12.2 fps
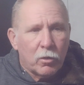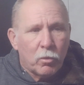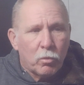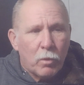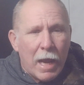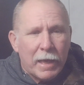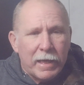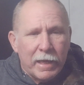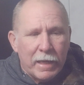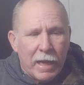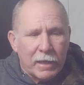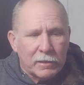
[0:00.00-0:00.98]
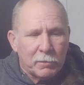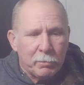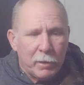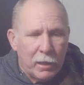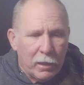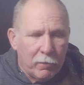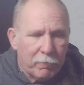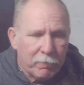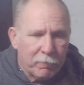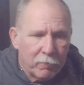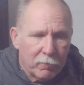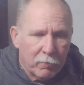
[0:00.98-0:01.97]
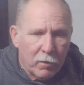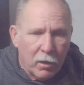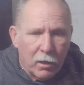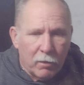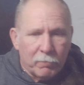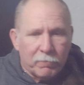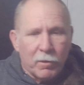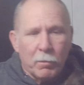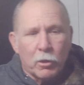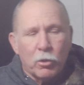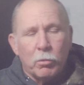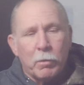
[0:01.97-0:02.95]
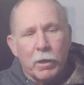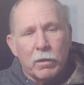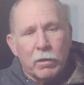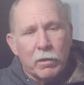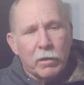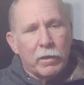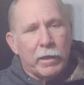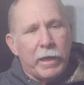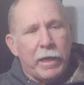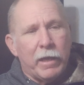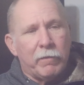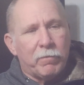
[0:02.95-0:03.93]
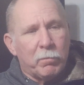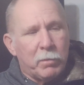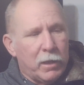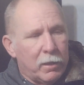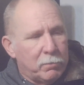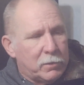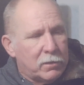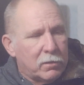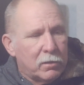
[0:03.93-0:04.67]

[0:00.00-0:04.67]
Rocky had asked me from Akuma and from Gibbs